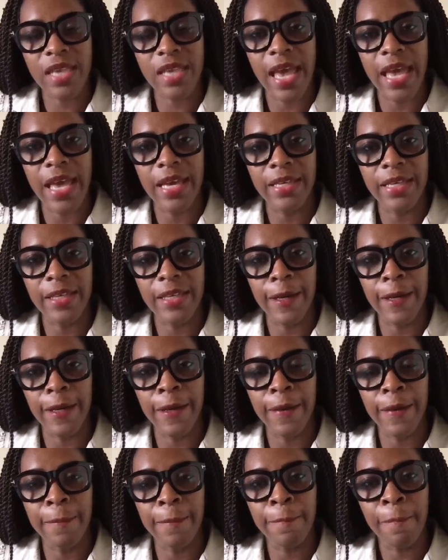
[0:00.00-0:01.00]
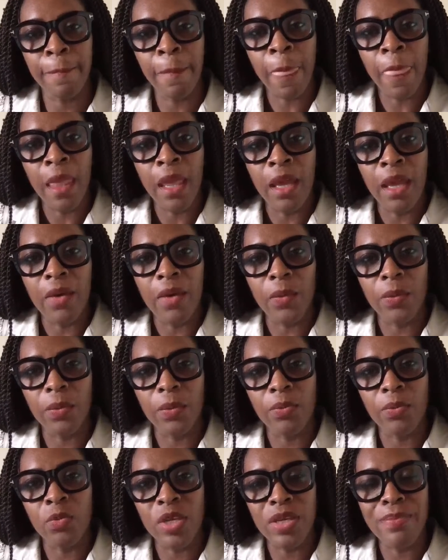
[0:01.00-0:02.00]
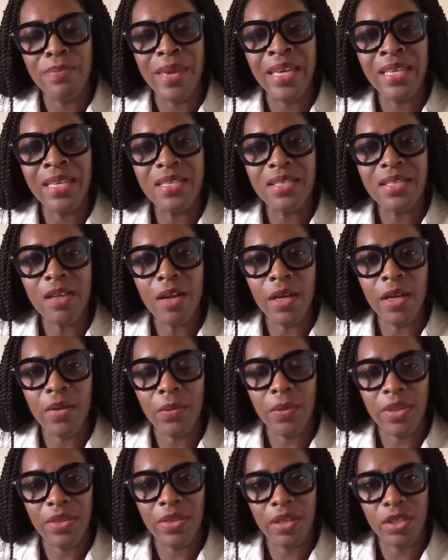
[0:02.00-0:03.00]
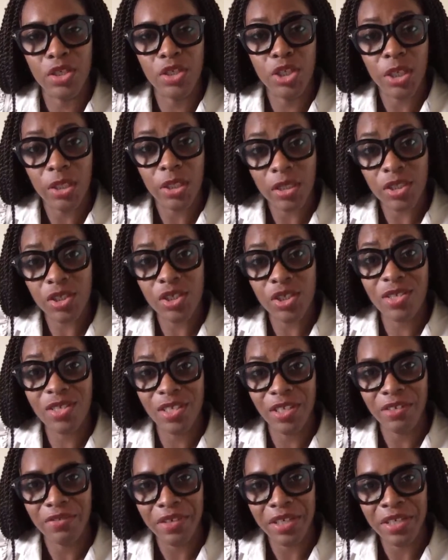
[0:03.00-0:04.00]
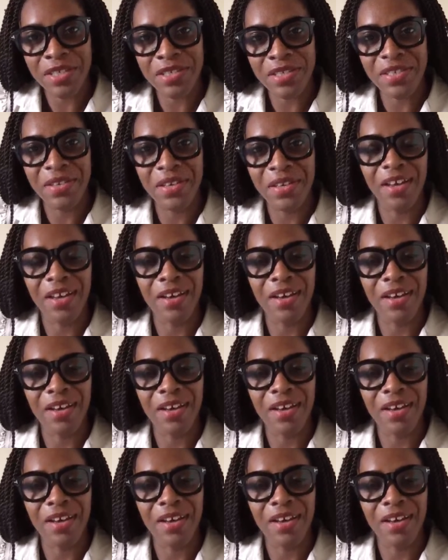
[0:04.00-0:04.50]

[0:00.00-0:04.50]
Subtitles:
And we may start with a church service.